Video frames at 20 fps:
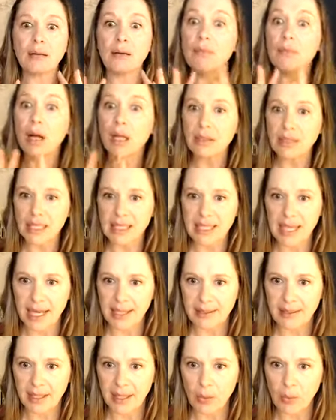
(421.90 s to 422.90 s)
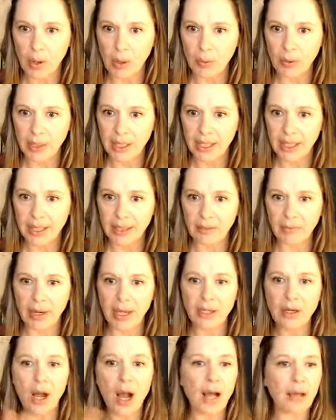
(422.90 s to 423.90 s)
multitasking while we're eating,
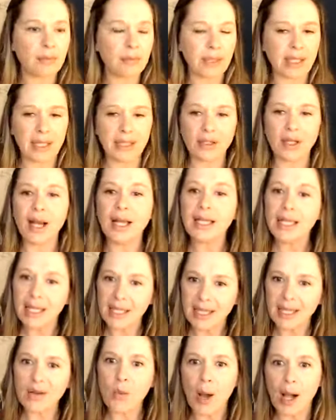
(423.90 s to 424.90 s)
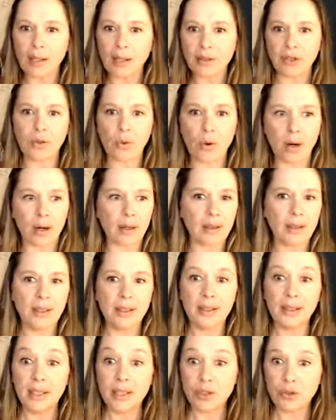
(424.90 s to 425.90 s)
right? Not being not eating while you're
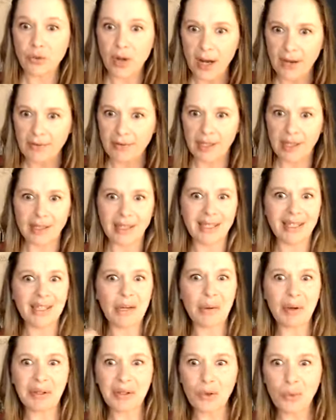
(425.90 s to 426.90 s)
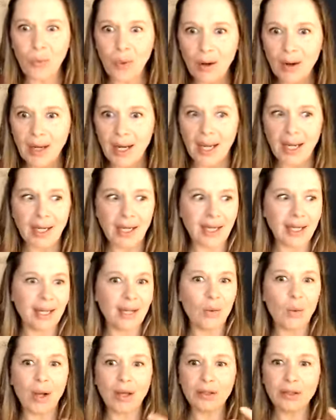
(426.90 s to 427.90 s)
driving, eating while you're working,
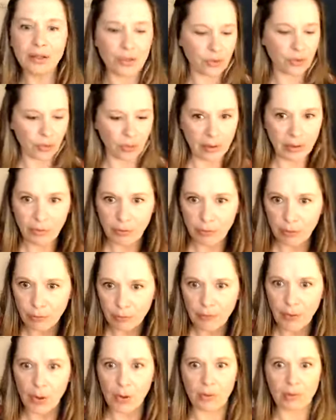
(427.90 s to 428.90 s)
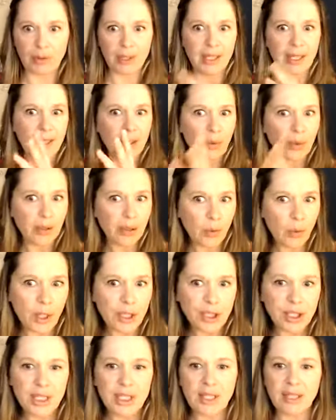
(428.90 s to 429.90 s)
eating while you're scrolling through your phone, eating while you're
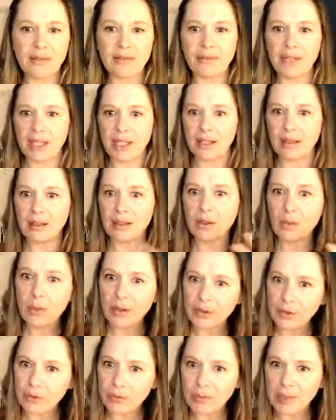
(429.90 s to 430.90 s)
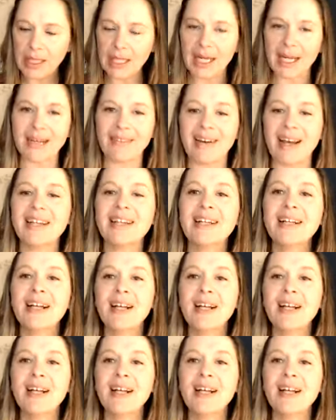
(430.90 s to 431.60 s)
watching TV, eating while you're reading, right?